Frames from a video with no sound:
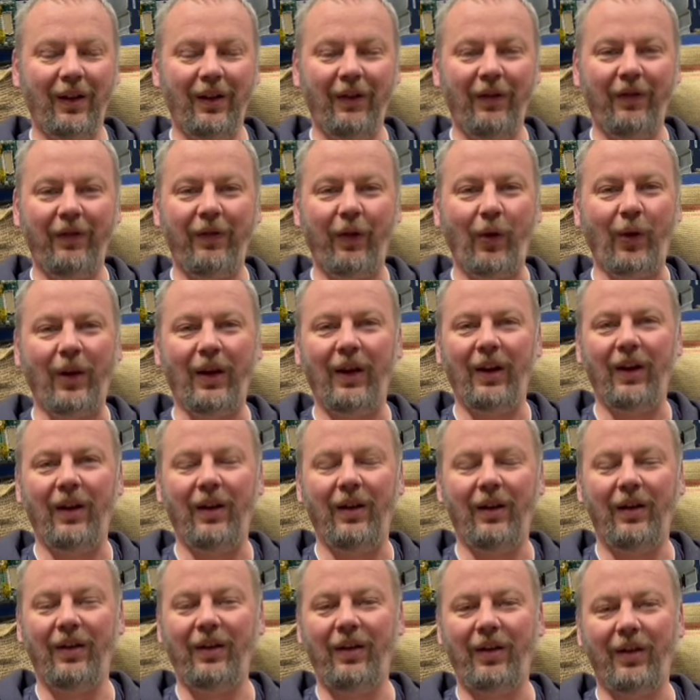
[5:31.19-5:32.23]
fully,
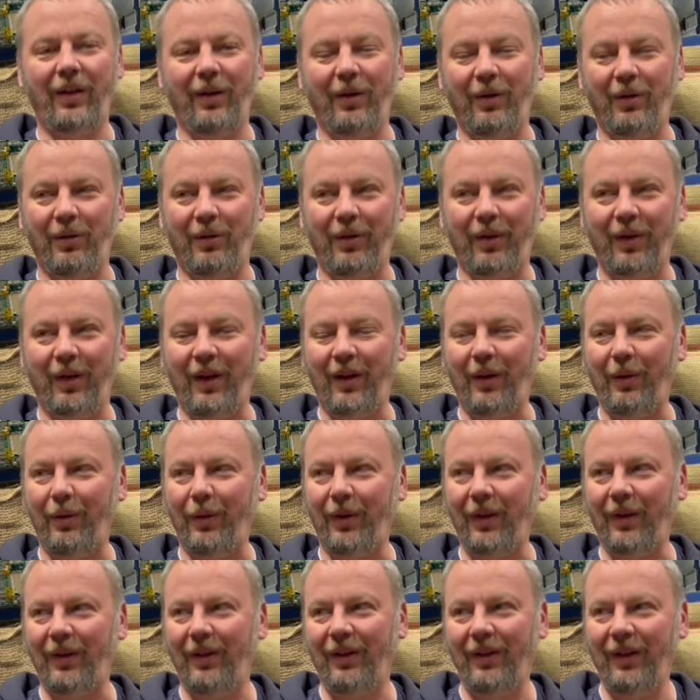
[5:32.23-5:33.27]
so that
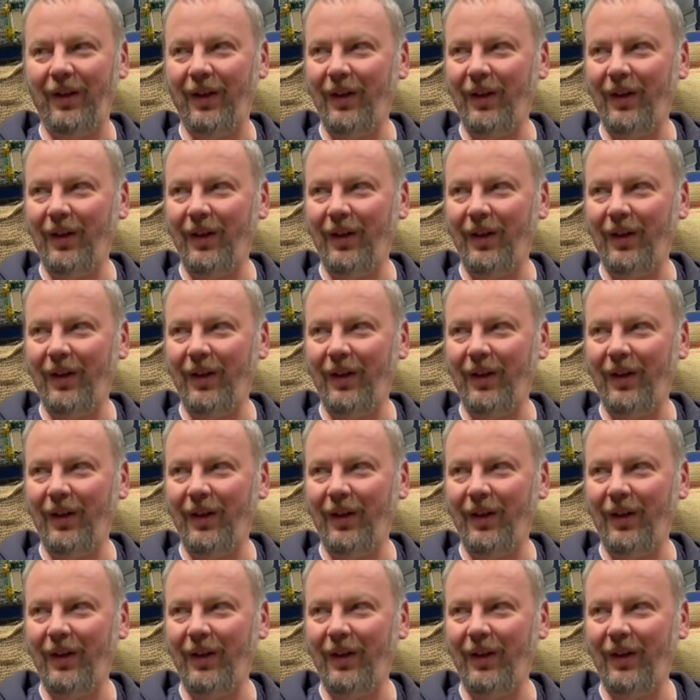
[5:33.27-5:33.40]
will